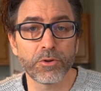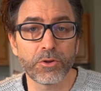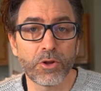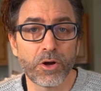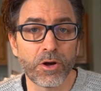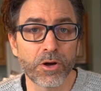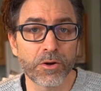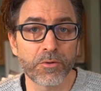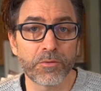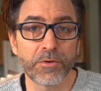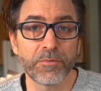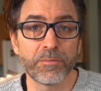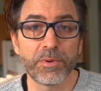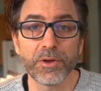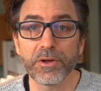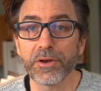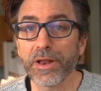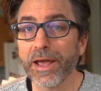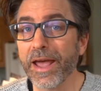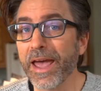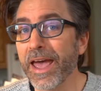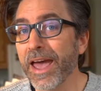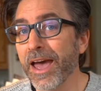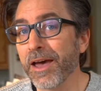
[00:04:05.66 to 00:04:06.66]
long, we
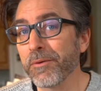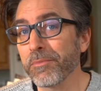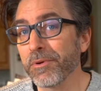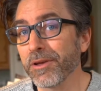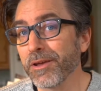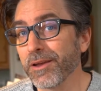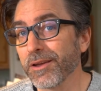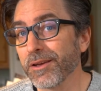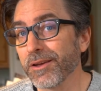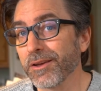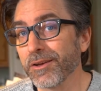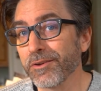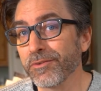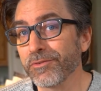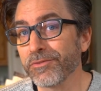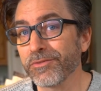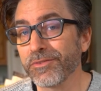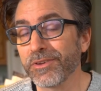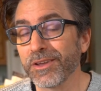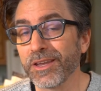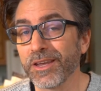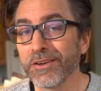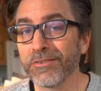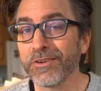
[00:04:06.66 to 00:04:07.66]
build a habit
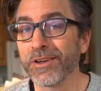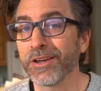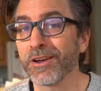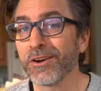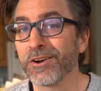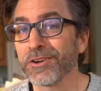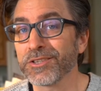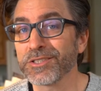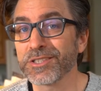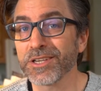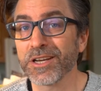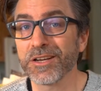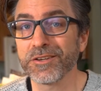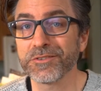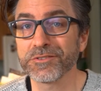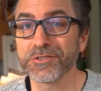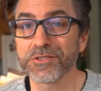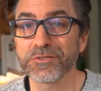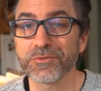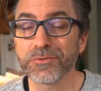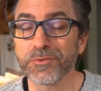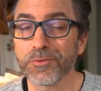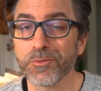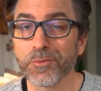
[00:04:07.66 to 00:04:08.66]
of giving
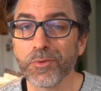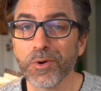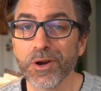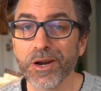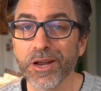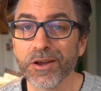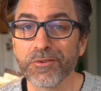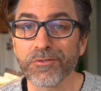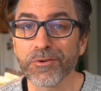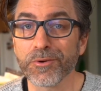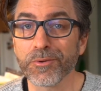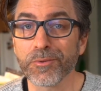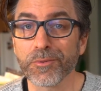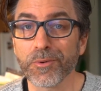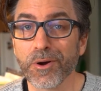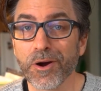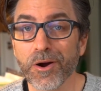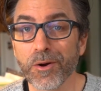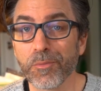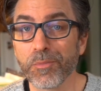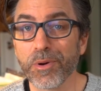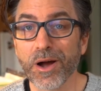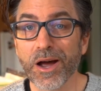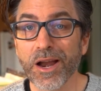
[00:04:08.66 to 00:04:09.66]
ourselves whatever
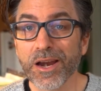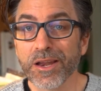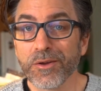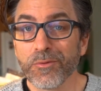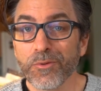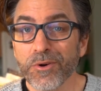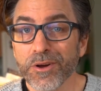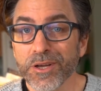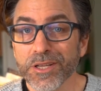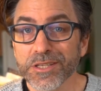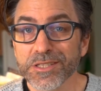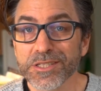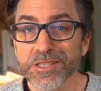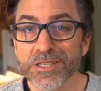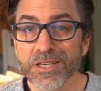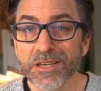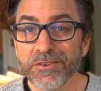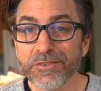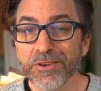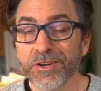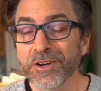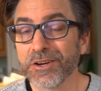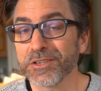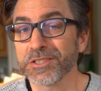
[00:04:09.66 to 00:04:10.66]
our body wants,
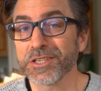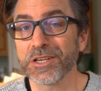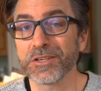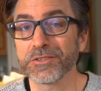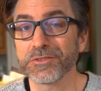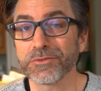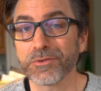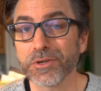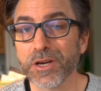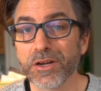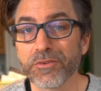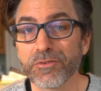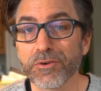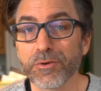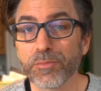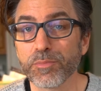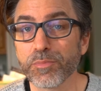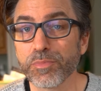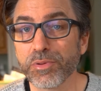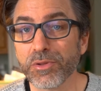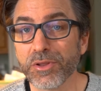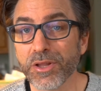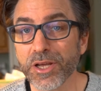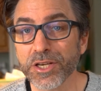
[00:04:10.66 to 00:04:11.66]
giving ourselves whatever
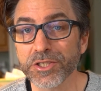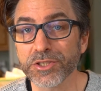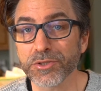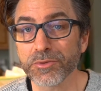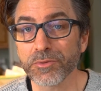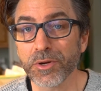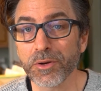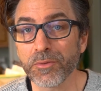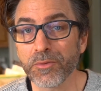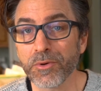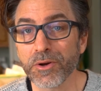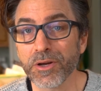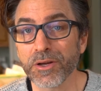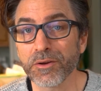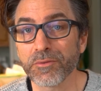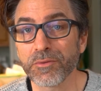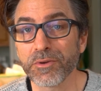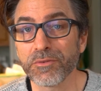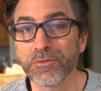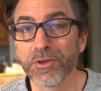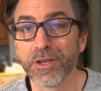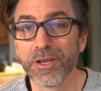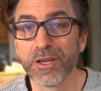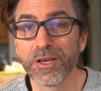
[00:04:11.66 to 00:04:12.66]
pleasure we want.
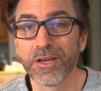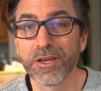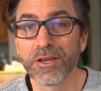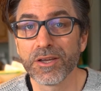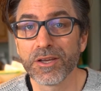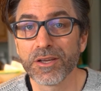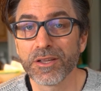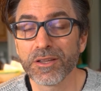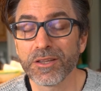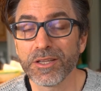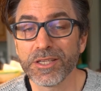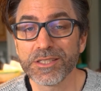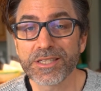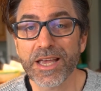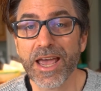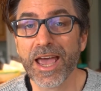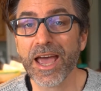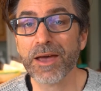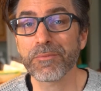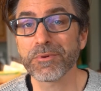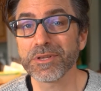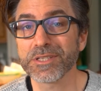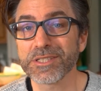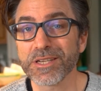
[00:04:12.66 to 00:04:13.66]
These
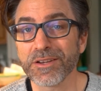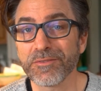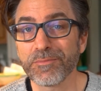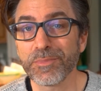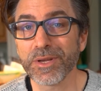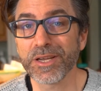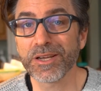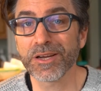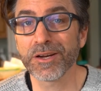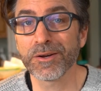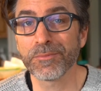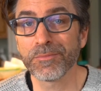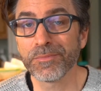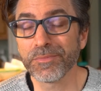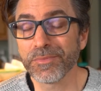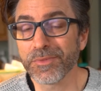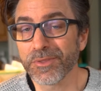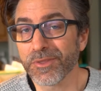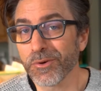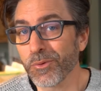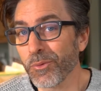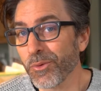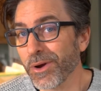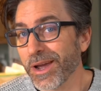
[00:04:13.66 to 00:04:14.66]
habits have become
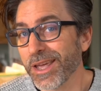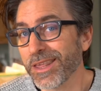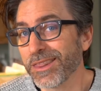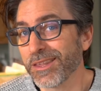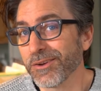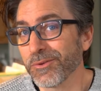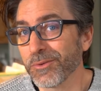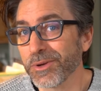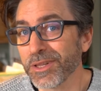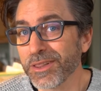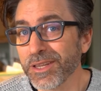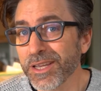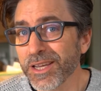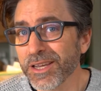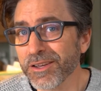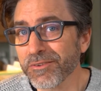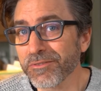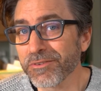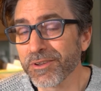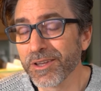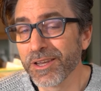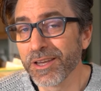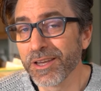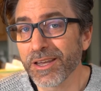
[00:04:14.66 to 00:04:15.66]
the way that we
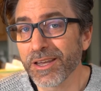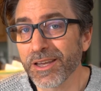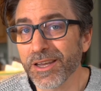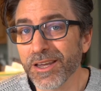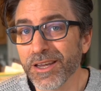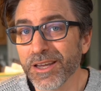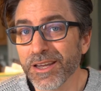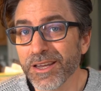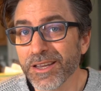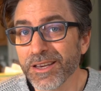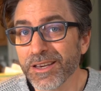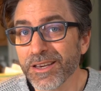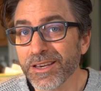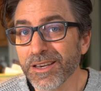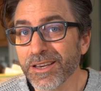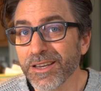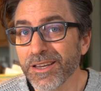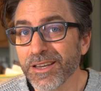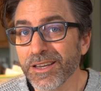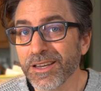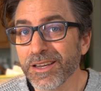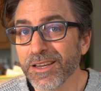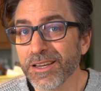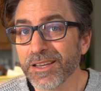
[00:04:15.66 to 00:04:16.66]
live. And
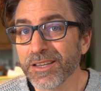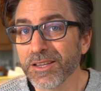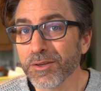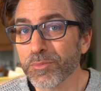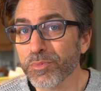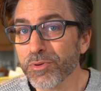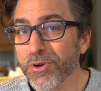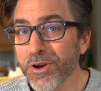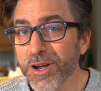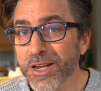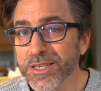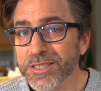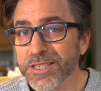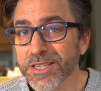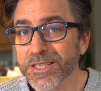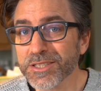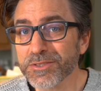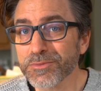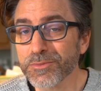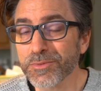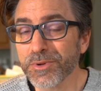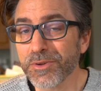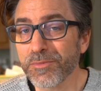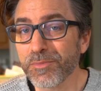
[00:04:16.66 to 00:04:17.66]
in the
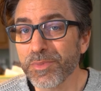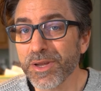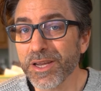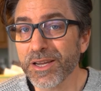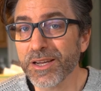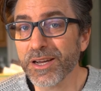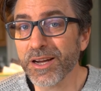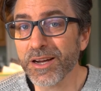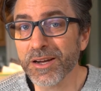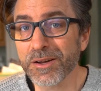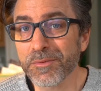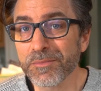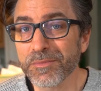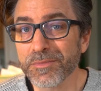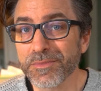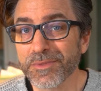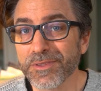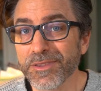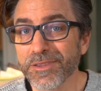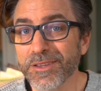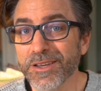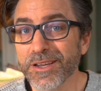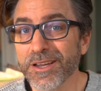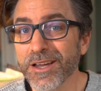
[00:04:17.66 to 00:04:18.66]
process, we
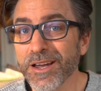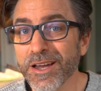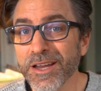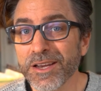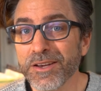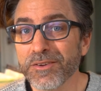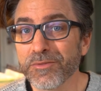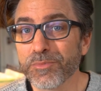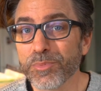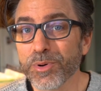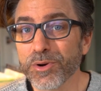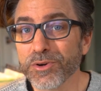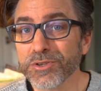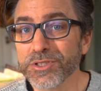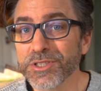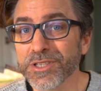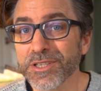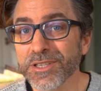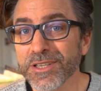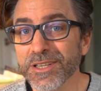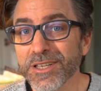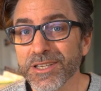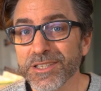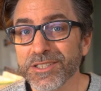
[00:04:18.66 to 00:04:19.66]
become the kind of
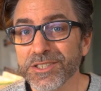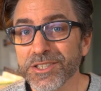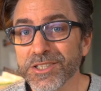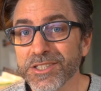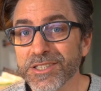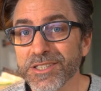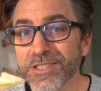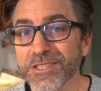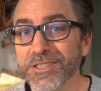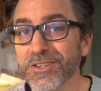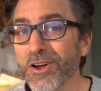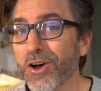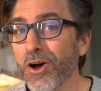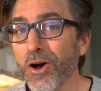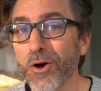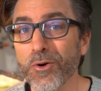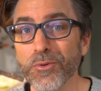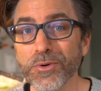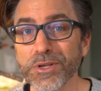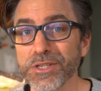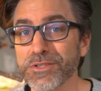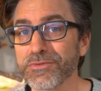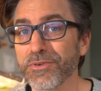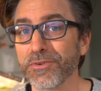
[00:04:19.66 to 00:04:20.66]
person that just is
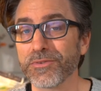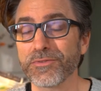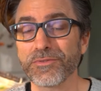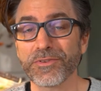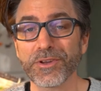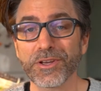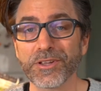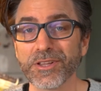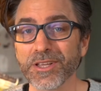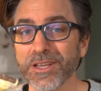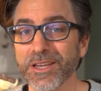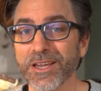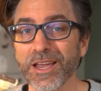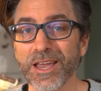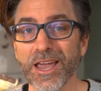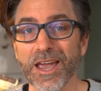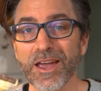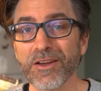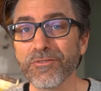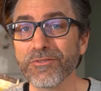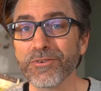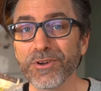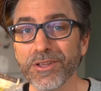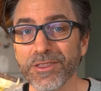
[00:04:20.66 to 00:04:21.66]
always fulfilling
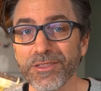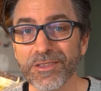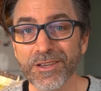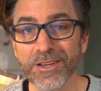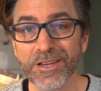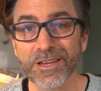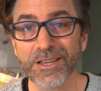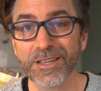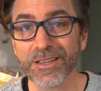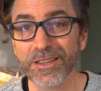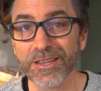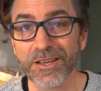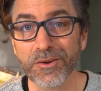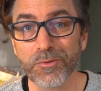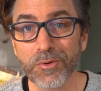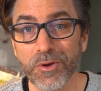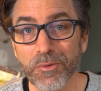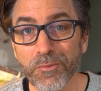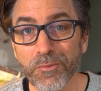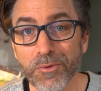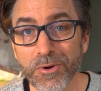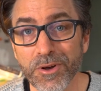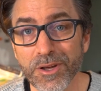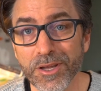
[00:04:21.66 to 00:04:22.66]
everything that
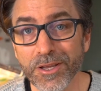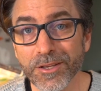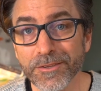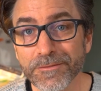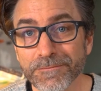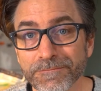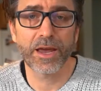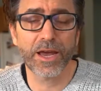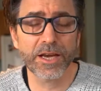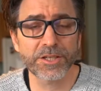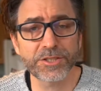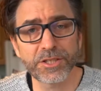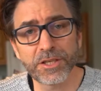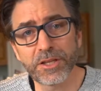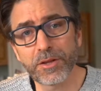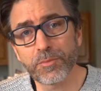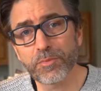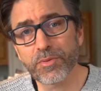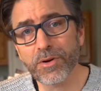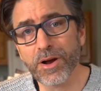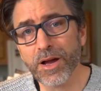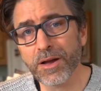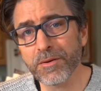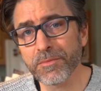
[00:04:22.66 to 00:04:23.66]
we want. Actually, the
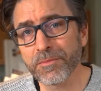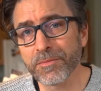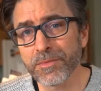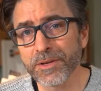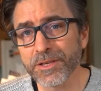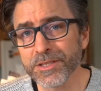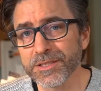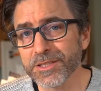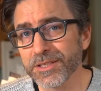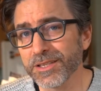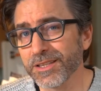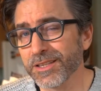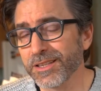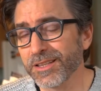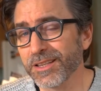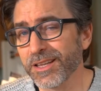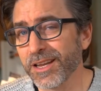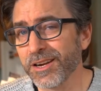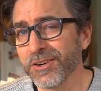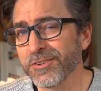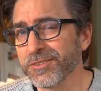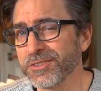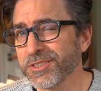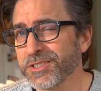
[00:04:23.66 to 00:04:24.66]
problem is that they
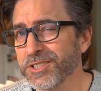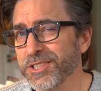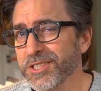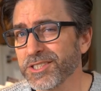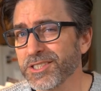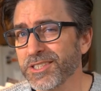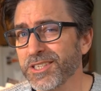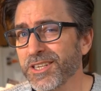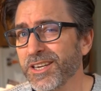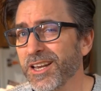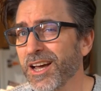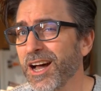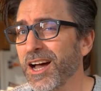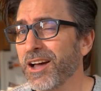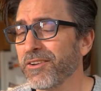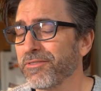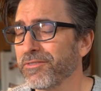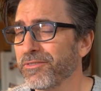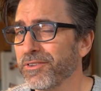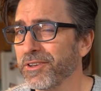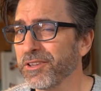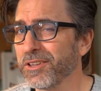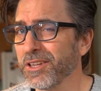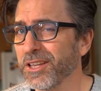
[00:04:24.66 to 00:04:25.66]
don't just not
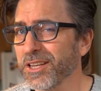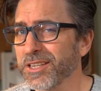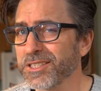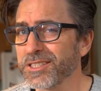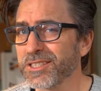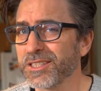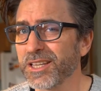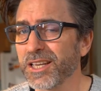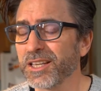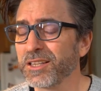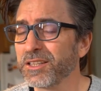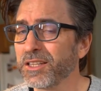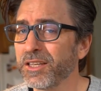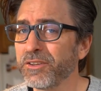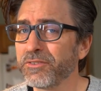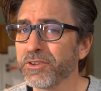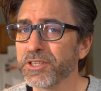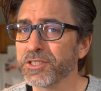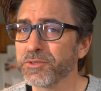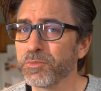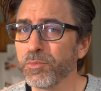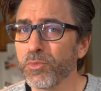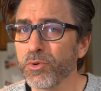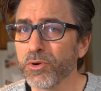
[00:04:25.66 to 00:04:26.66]
fill us, they leave
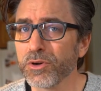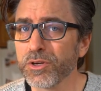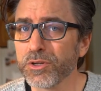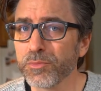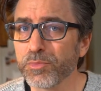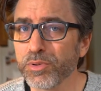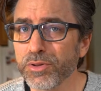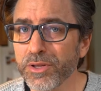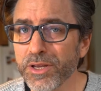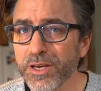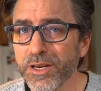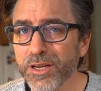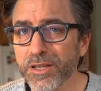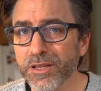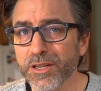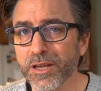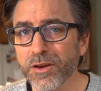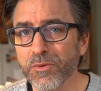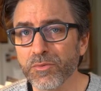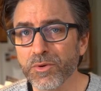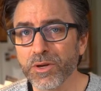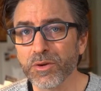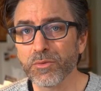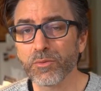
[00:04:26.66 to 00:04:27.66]
us more depleted
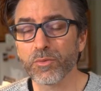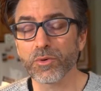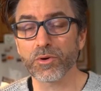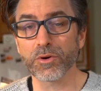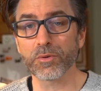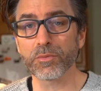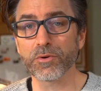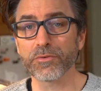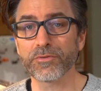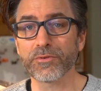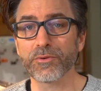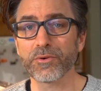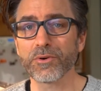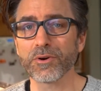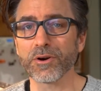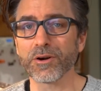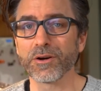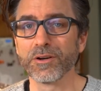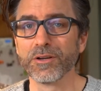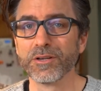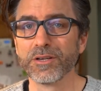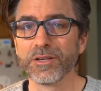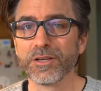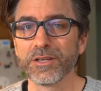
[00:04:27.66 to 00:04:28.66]
than we were
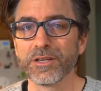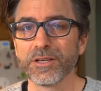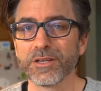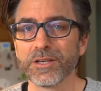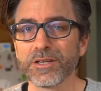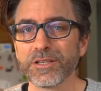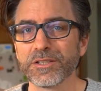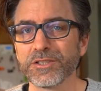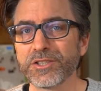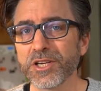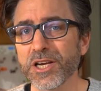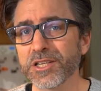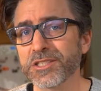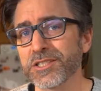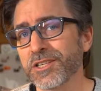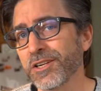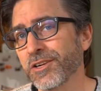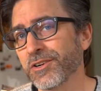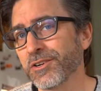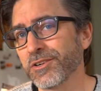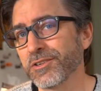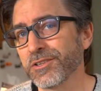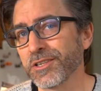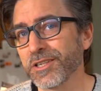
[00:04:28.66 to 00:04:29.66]
before.
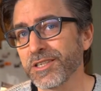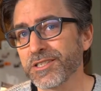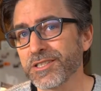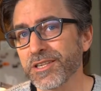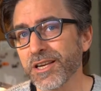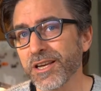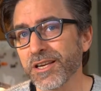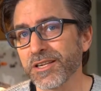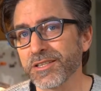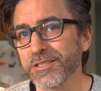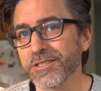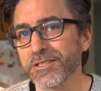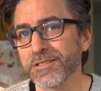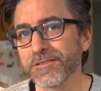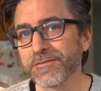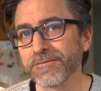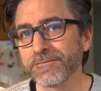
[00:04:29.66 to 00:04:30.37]
Justin Earley says,